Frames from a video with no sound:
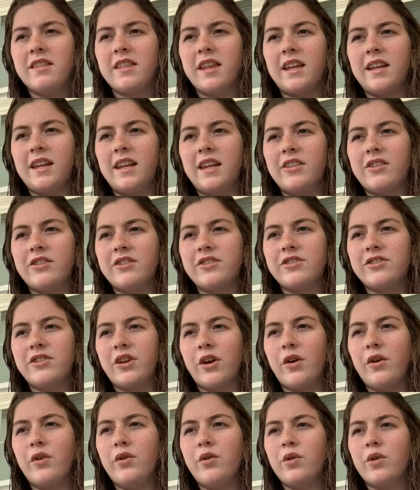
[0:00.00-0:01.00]
they neither
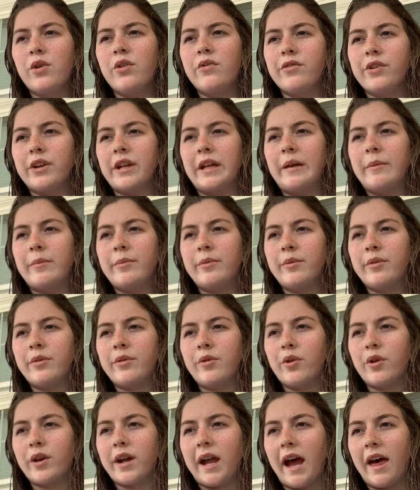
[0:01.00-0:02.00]
sow nor reap
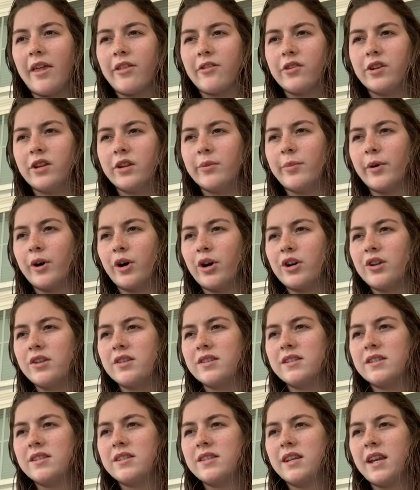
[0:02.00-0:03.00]
nor gather into
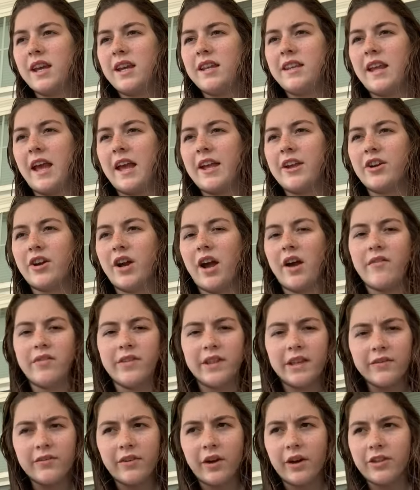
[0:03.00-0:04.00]
barns, and yet your
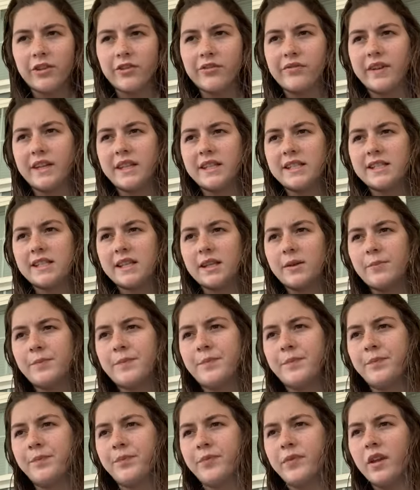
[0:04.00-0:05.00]
heavenly Father feeds
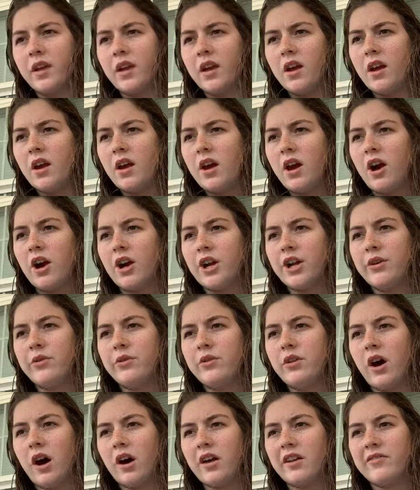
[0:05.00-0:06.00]
them. Are you
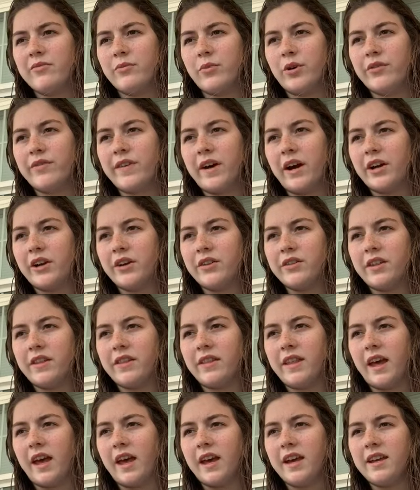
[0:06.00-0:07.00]
not of more value
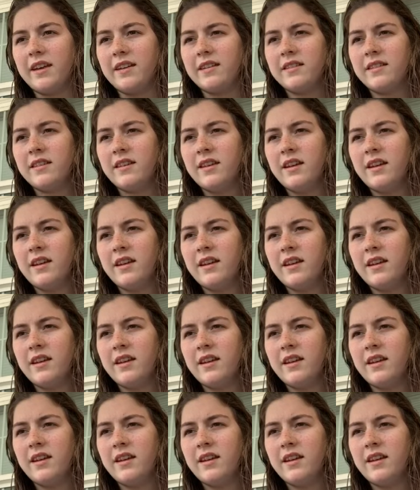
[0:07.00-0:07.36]
than they?